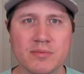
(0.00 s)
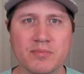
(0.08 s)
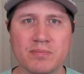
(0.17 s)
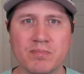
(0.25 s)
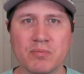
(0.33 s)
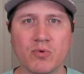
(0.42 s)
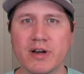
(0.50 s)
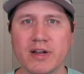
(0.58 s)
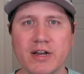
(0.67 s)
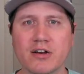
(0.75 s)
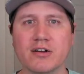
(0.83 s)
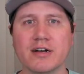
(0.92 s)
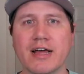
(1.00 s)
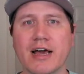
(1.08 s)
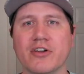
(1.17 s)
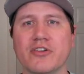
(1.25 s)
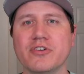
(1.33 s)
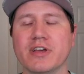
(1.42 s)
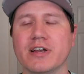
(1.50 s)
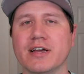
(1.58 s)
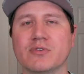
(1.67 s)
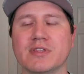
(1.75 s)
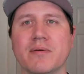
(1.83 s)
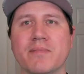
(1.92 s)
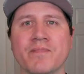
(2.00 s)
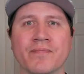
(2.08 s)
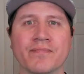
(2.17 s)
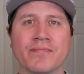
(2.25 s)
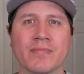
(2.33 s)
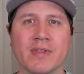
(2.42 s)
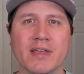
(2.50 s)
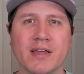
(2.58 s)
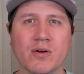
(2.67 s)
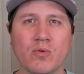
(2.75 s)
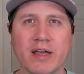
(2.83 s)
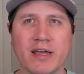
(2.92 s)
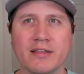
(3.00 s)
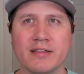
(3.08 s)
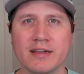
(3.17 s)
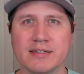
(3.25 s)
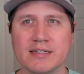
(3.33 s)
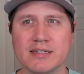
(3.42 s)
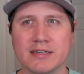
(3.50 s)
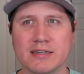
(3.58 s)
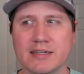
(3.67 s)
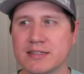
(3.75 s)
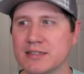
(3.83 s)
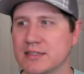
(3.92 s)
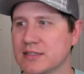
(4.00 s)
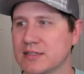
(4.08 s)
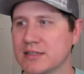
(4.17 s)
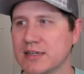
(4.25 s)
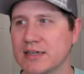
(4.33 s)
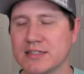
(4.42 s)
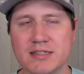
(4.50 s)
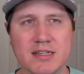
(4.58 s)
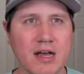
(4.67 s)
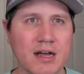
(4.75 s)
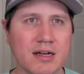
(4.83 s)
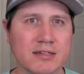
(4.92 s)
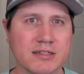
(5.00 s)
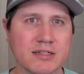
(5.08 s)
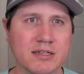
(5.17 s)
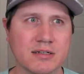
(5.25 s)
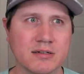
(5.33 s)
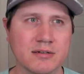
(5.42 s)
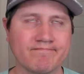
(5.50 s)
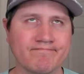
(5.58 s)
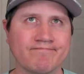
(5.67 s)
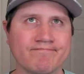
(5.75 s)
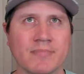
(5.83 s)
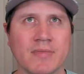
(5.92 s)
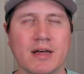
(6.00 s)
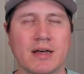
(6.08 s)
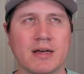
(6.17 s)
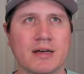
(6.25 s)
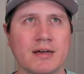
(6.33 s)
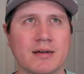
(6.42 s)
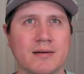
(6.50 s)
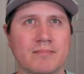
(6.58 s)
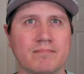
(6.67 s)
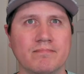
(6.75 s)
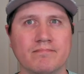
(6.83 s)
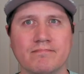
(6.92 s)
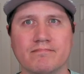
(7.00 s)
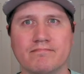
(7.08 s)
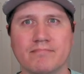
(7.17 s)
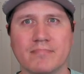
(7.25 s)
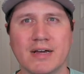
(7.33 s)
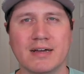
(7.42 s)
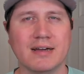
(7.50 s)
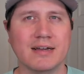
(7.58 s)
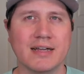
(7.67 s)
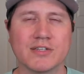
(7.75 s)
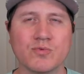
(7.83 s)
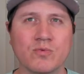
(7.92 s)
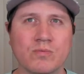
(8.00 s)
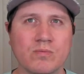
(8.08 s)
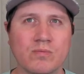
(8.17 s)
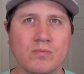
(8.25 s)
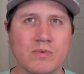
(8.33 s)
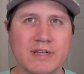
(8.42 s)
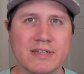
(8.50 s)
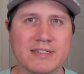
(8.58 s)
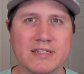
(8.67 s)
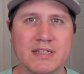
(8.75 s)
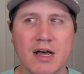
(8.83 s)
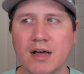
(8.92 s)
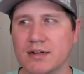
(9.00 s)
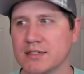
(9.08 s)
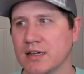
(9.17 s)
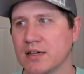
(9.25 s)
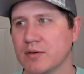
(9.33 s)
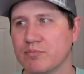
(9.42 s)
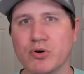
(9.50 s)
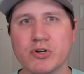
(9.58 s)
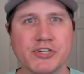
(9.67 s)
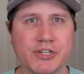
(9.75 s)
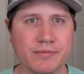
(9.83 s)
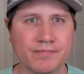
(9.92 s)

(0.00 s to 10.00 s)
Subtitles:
people want to hear, and how do you connect with them in a way that is not, I guess it's not pushy,